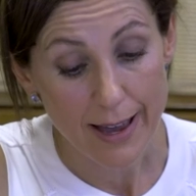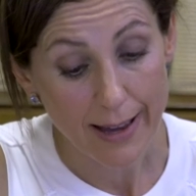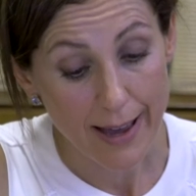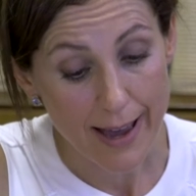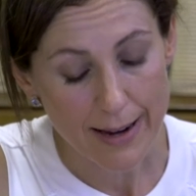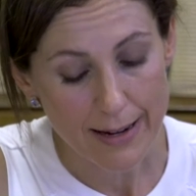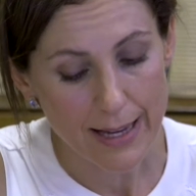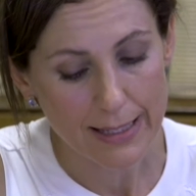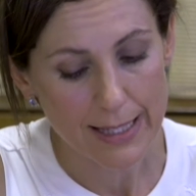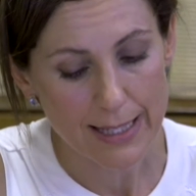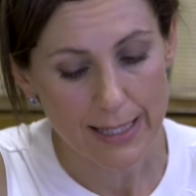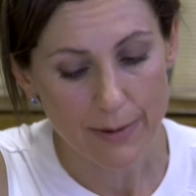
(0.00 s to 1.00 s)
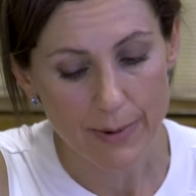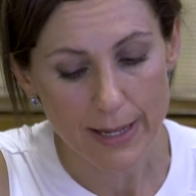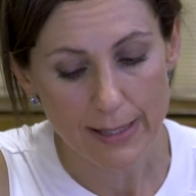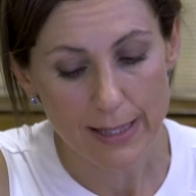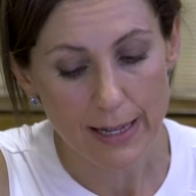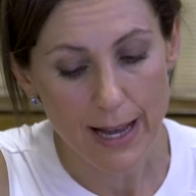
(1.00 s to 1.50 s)
again
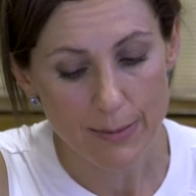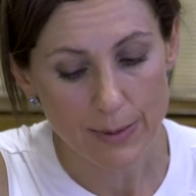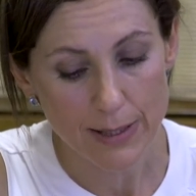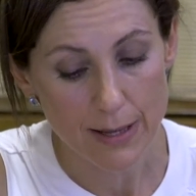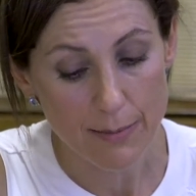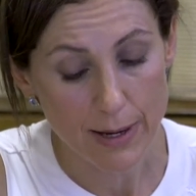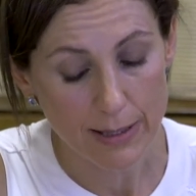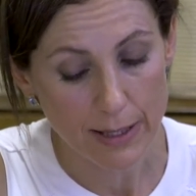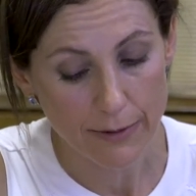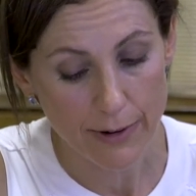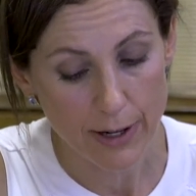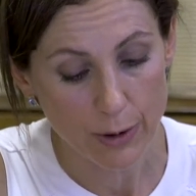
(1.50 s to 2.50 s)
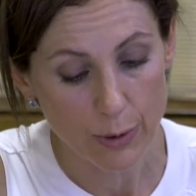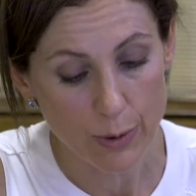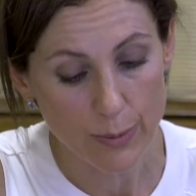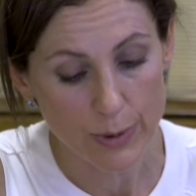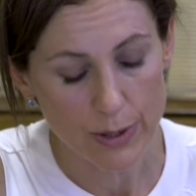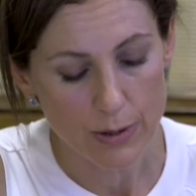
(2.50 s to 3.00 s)
exacerbates the gaps among different
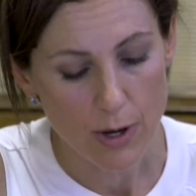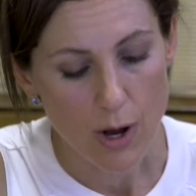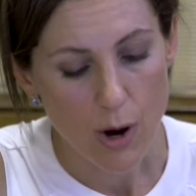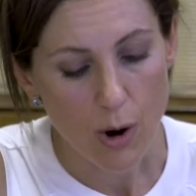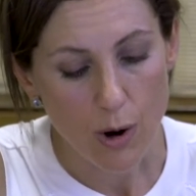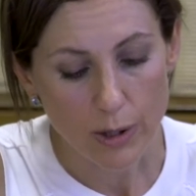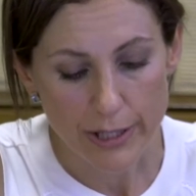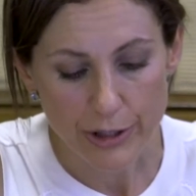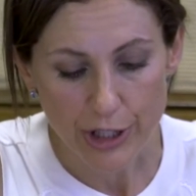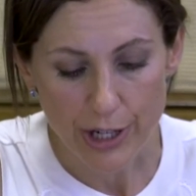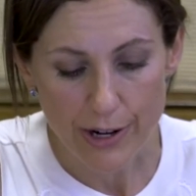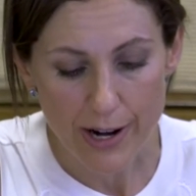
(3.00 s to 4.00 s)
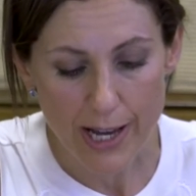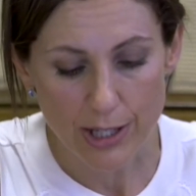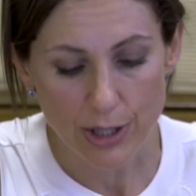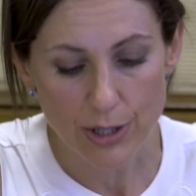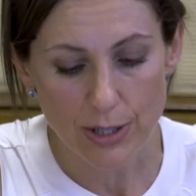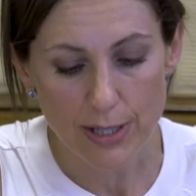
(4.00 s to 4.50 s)
groups. Older
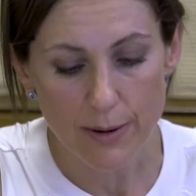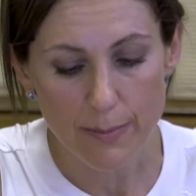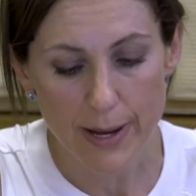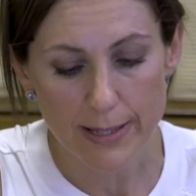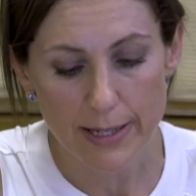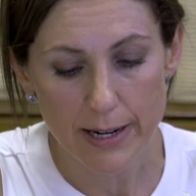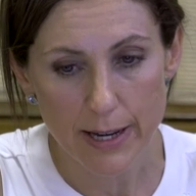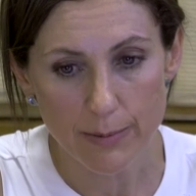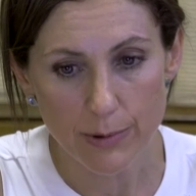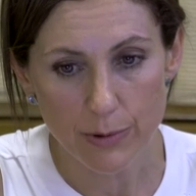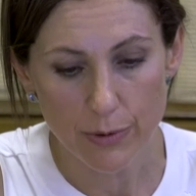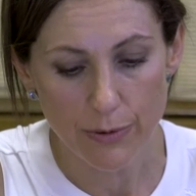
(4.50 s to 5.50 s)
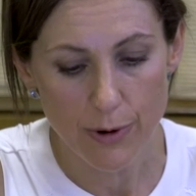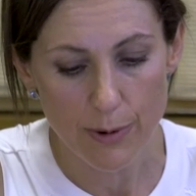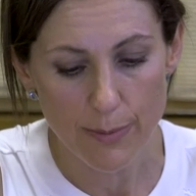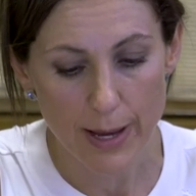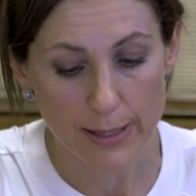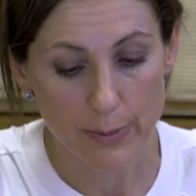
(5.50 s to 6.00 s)
generations are better able to
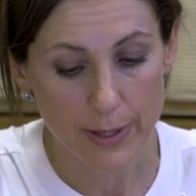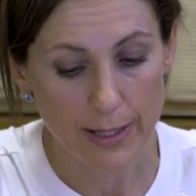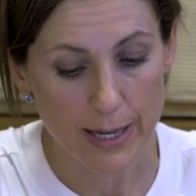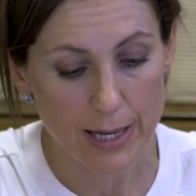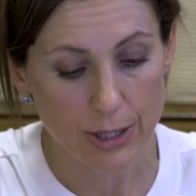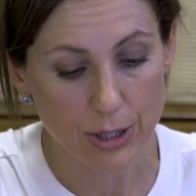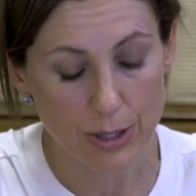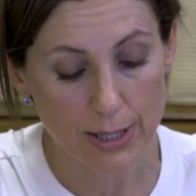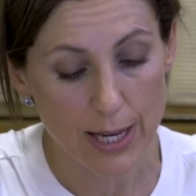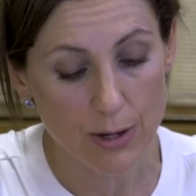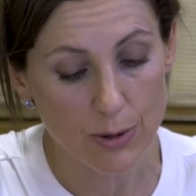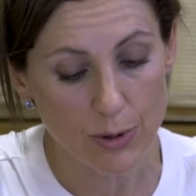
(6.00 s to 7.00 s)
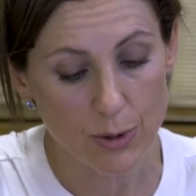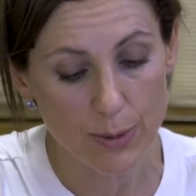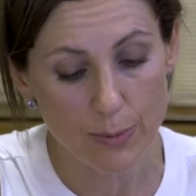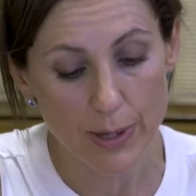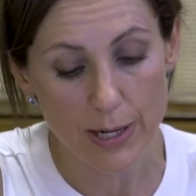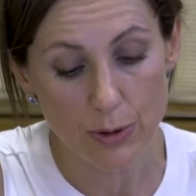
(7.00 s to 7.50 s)
form expectations and also
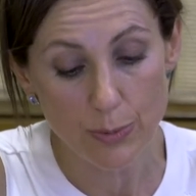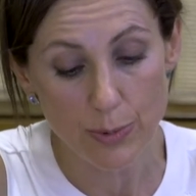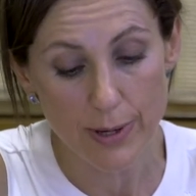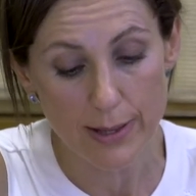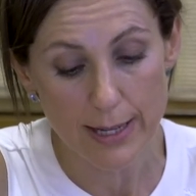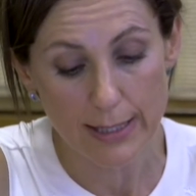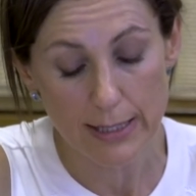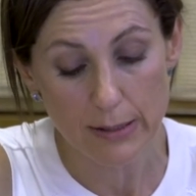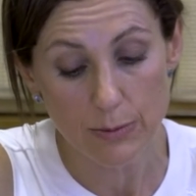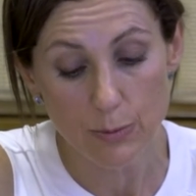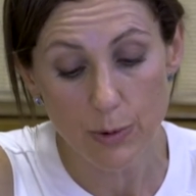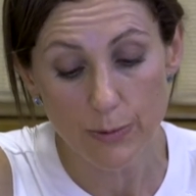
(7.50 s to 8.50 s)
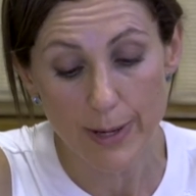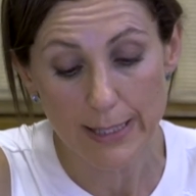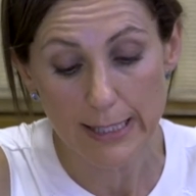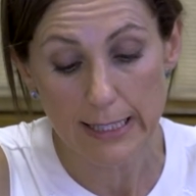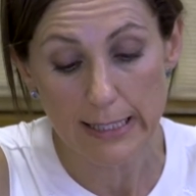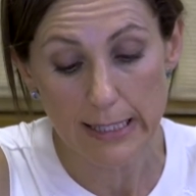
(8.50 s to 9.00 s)
appear to predict
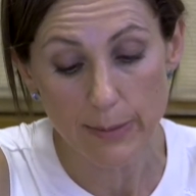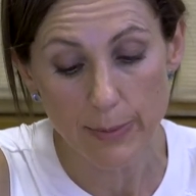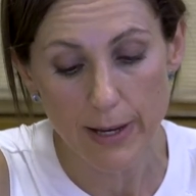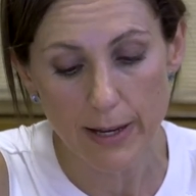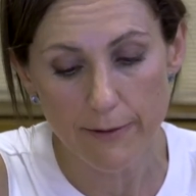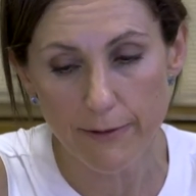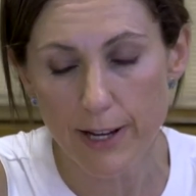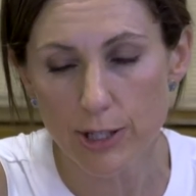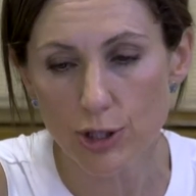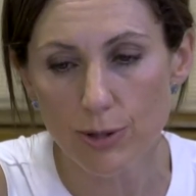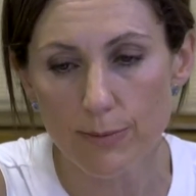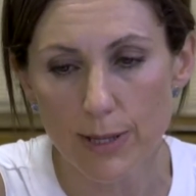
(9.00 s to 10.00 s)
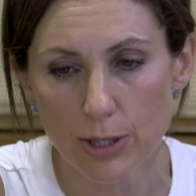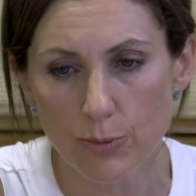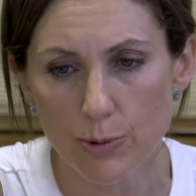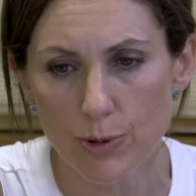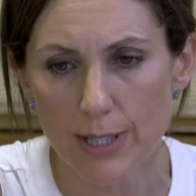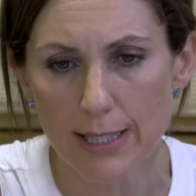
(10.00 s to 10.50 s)
movements in CPI inflation much
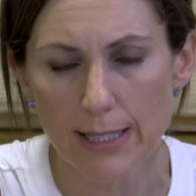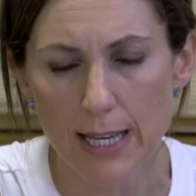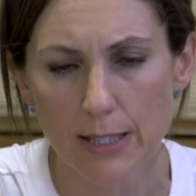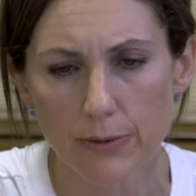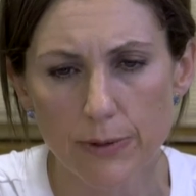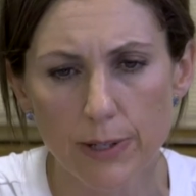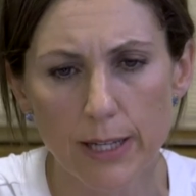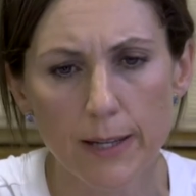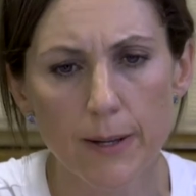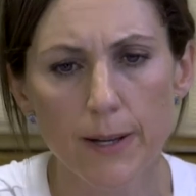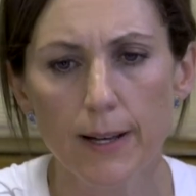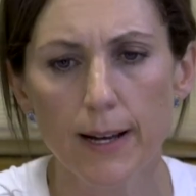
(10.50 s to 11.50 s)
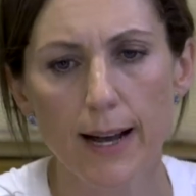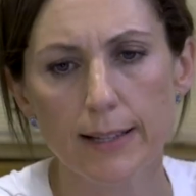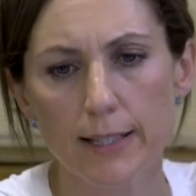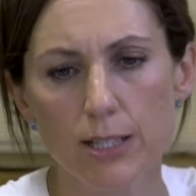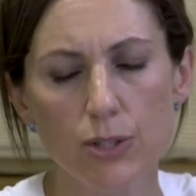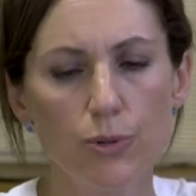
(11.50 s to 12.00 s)
more successfully.
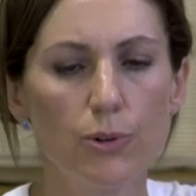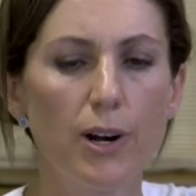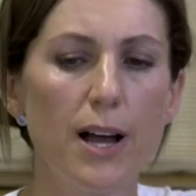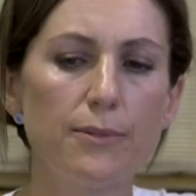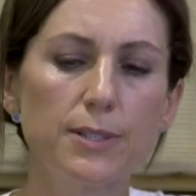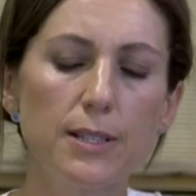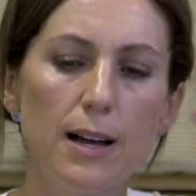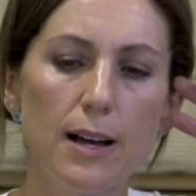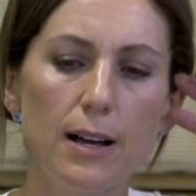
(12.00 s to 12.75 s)
And these two graphs